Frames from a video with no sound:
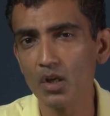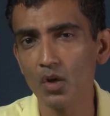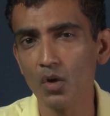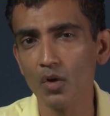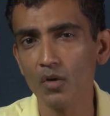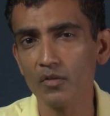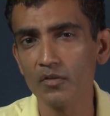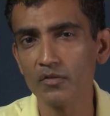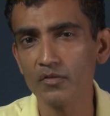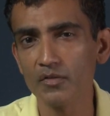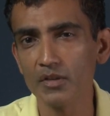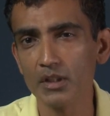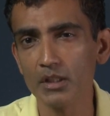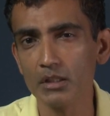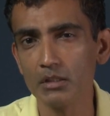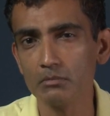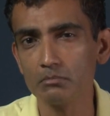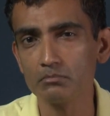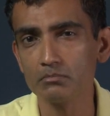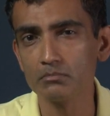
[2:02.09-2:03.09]
of
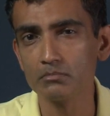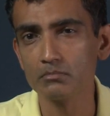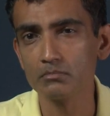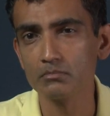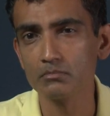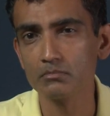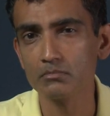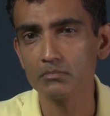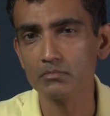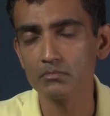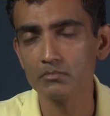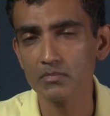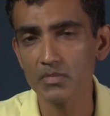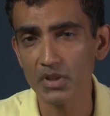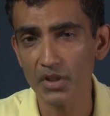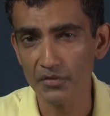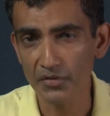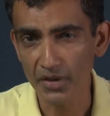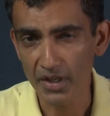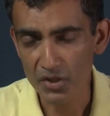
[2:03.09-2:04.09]

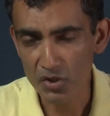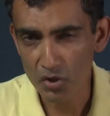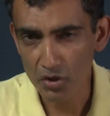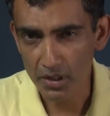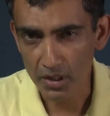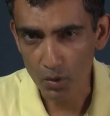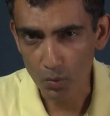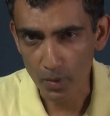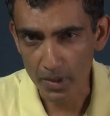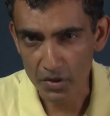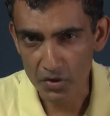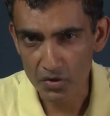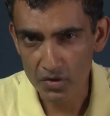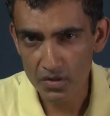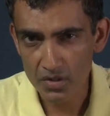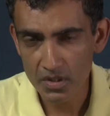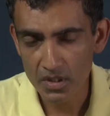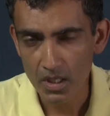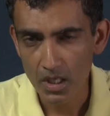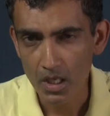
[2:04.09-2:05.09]
differential
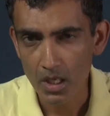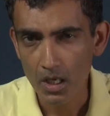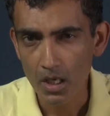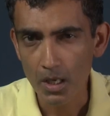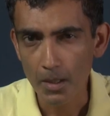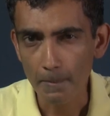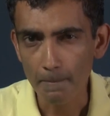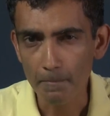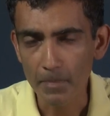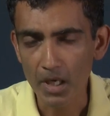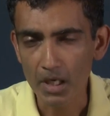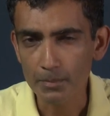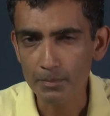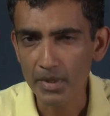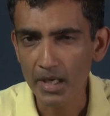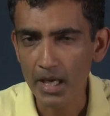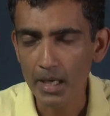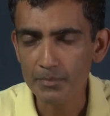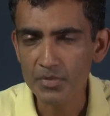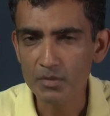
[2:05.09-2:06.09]
equations, but
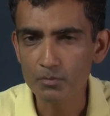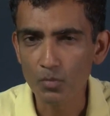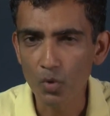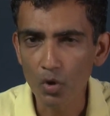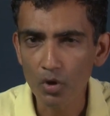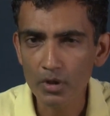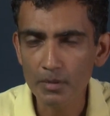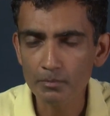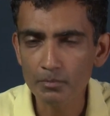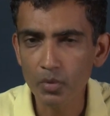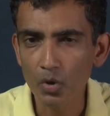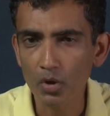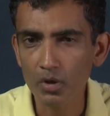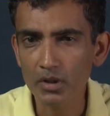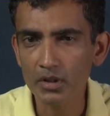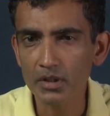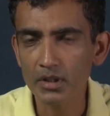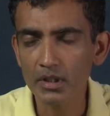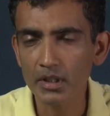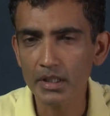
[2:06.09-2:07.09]
perhaps more
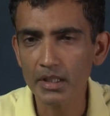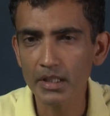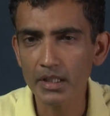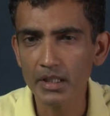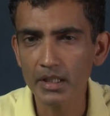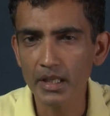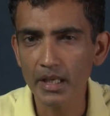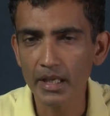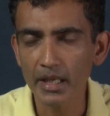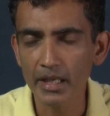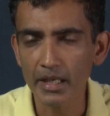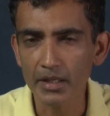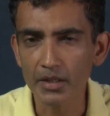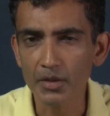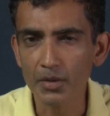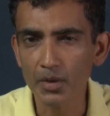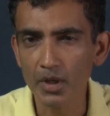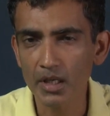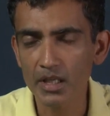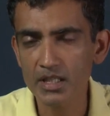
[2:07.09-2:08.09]
importantly, a
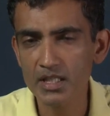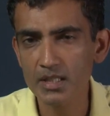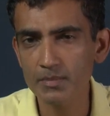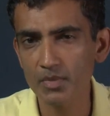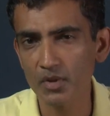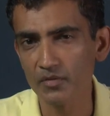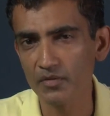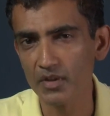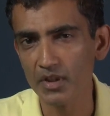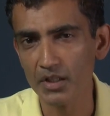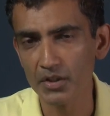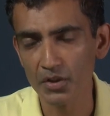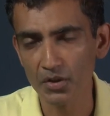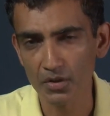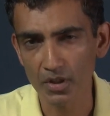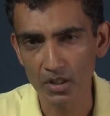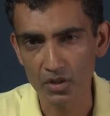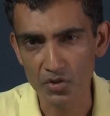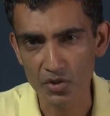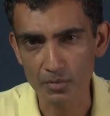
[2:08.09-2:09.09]
grasp of linear
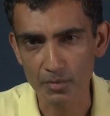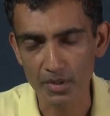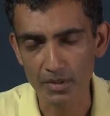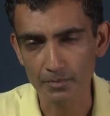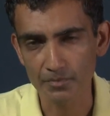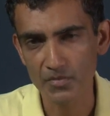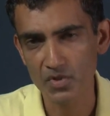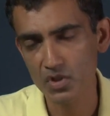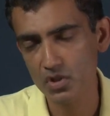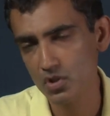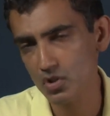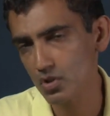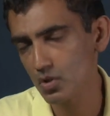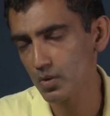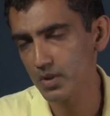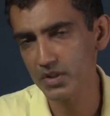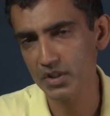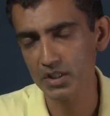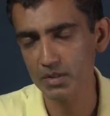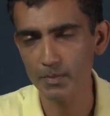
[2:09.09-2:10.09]
algebra. So
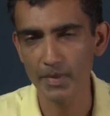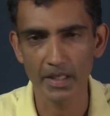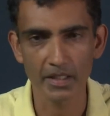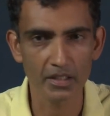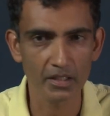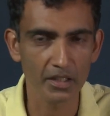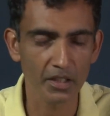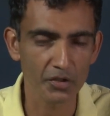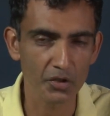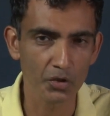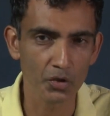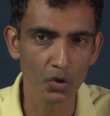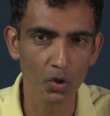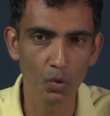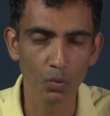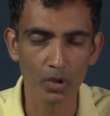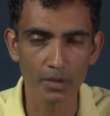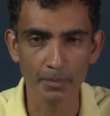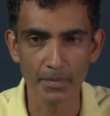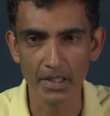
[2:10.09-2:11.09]
it's expected that you know
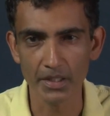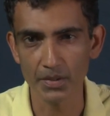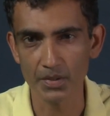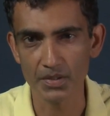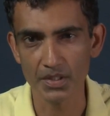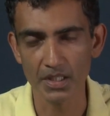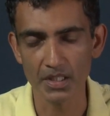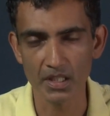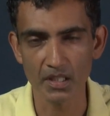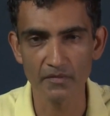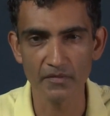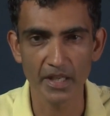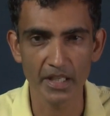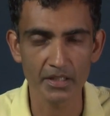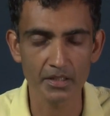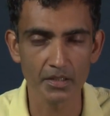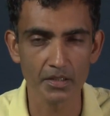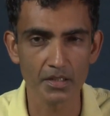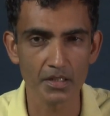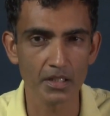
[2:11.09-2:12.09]
what matrices and
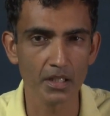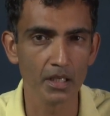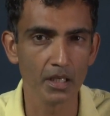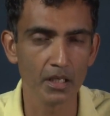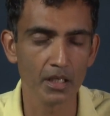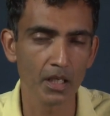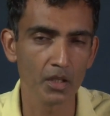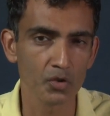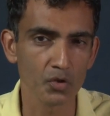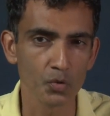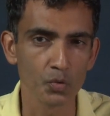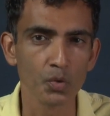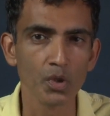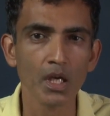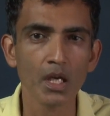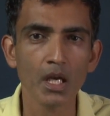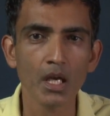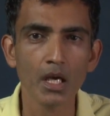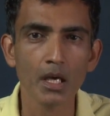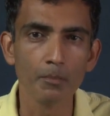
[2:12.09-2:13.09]
vectors are, how to
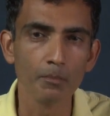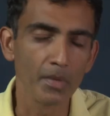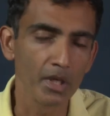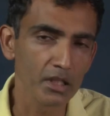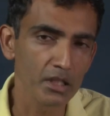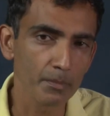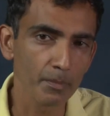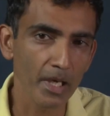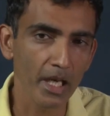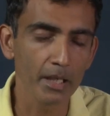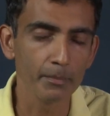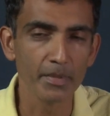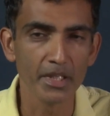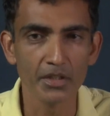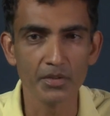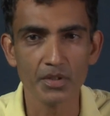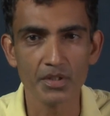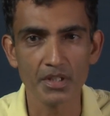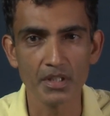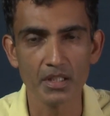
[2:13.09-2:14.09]
multiply
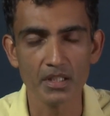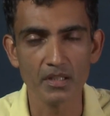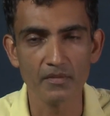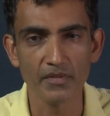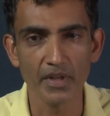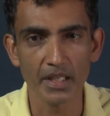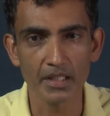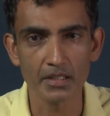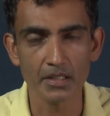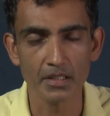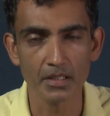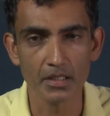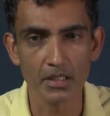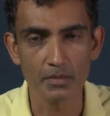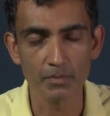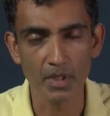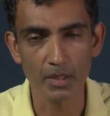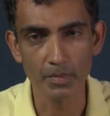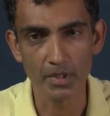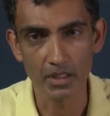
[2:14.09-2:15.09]
matrices and vectors,
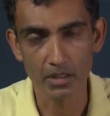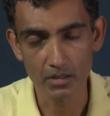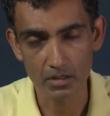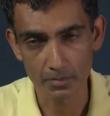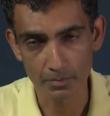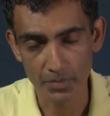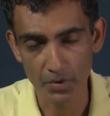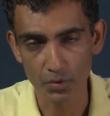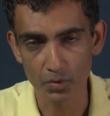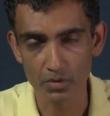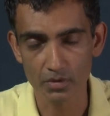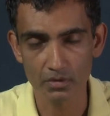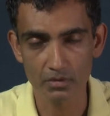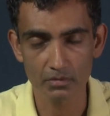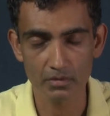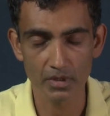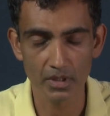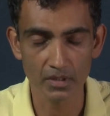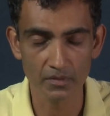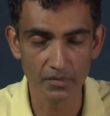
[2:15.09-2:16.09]
maybe compute
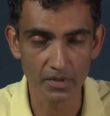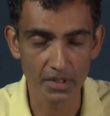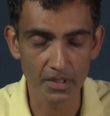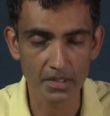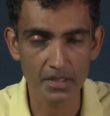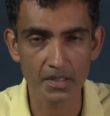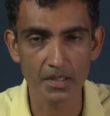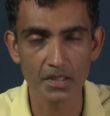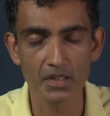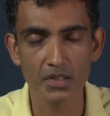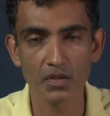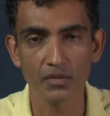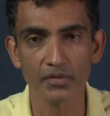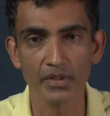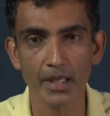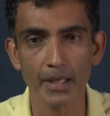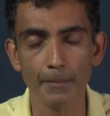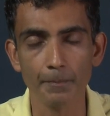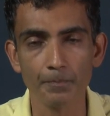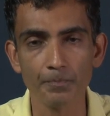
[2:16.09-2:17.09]
inverses of
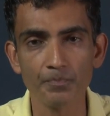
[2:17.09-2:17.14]
them,